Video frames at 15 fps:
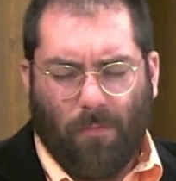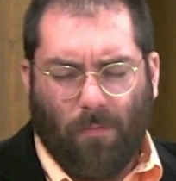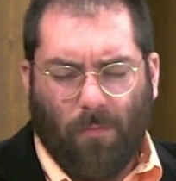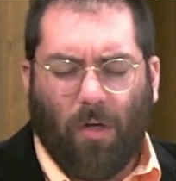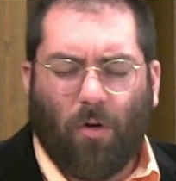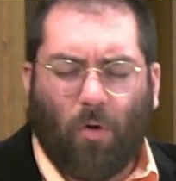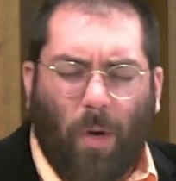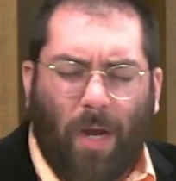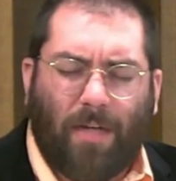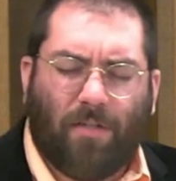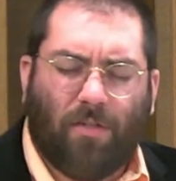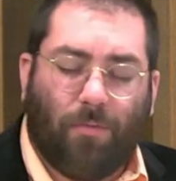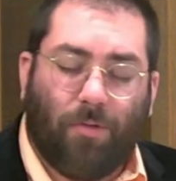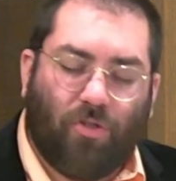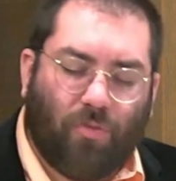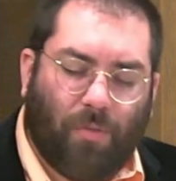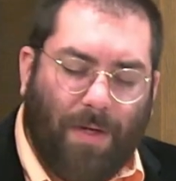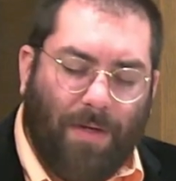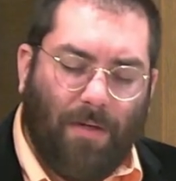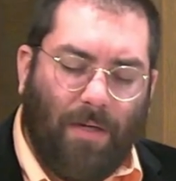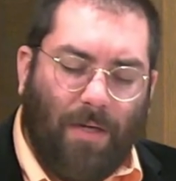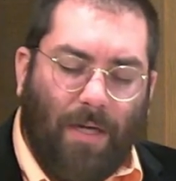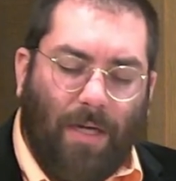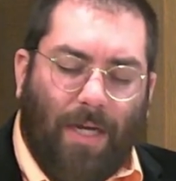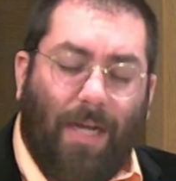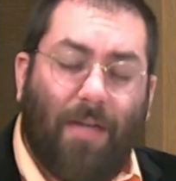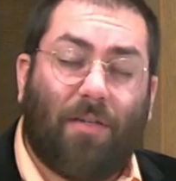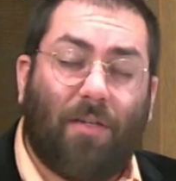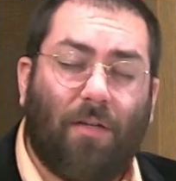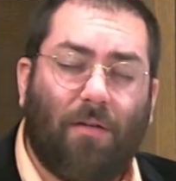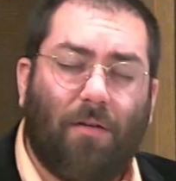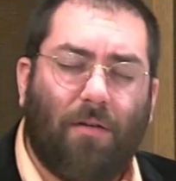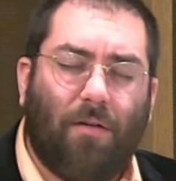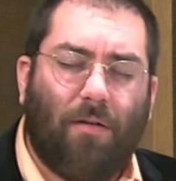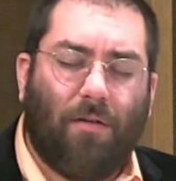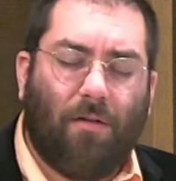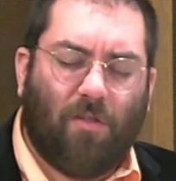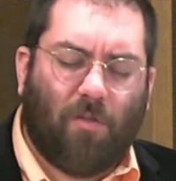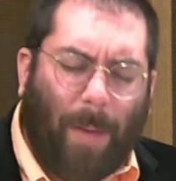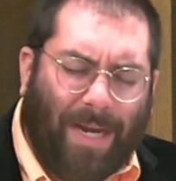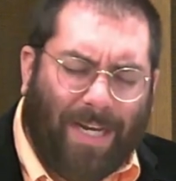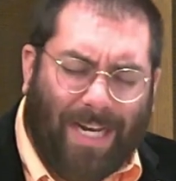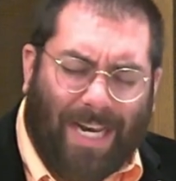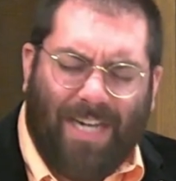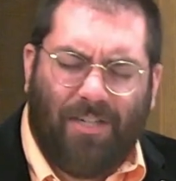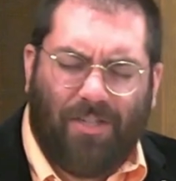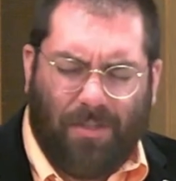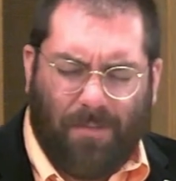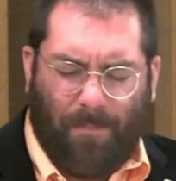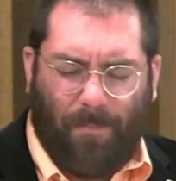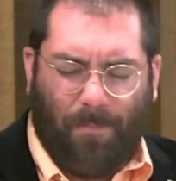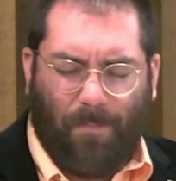We are quick to retreat into speculation.